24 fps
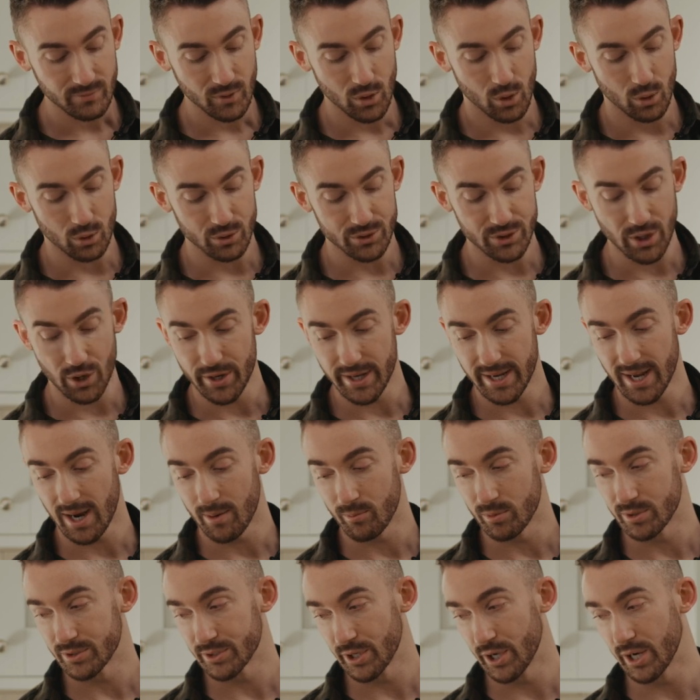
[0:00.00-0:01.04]
or Sony
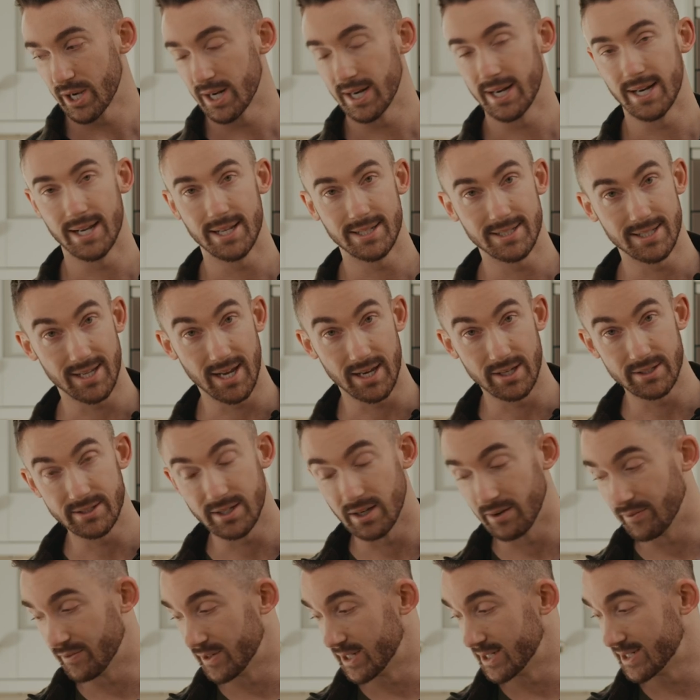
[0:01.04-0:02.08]
cameras, so you're going to need to get
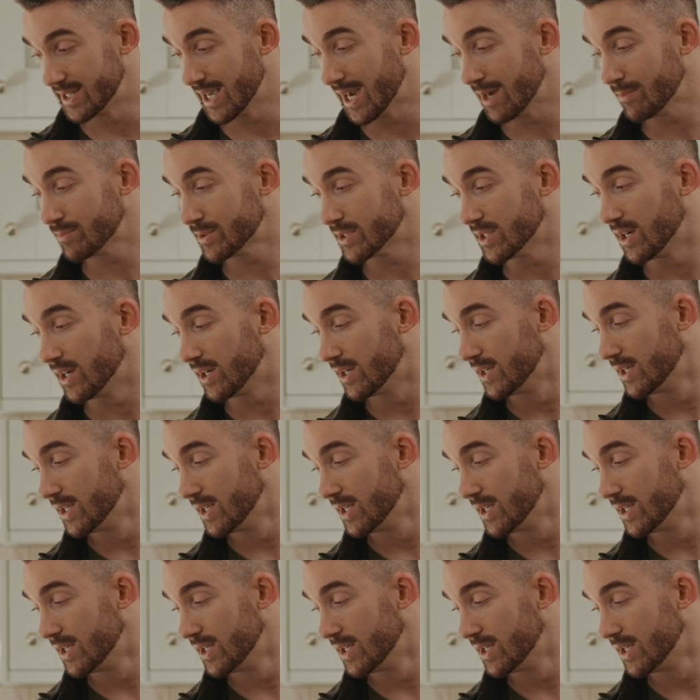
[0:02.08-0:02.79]
yourself an adapter.